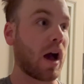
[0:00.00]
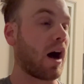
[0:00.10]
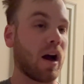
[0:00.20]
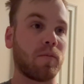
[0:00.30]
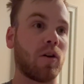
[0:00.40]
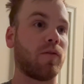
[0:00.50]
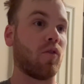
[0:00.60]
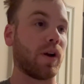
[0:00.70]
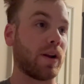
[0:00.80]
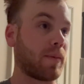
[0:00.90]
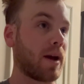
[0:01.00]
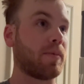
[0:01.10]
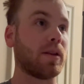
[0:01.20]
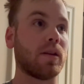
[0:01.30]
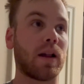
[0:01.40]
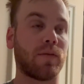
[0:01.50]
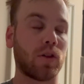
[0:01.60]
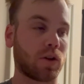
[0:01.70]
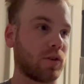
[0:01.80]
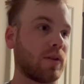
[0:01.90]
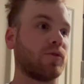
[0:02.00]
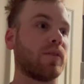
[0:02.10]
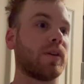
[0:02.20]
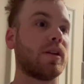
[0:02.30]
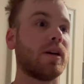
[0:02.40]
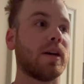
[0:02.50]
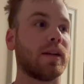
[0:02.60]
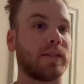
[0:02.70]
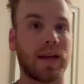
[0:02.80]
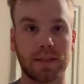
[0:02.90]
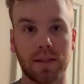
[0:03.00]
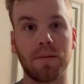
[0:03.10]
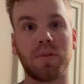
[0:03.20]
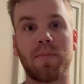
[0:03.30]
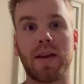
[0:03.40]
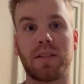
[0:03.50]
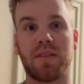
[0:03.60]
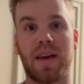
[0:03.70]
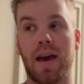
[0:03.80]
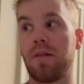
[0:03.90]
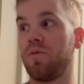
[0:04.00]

I'm all for. And in my opinion, out of all the cars I've driven, Tesla seems the best at that.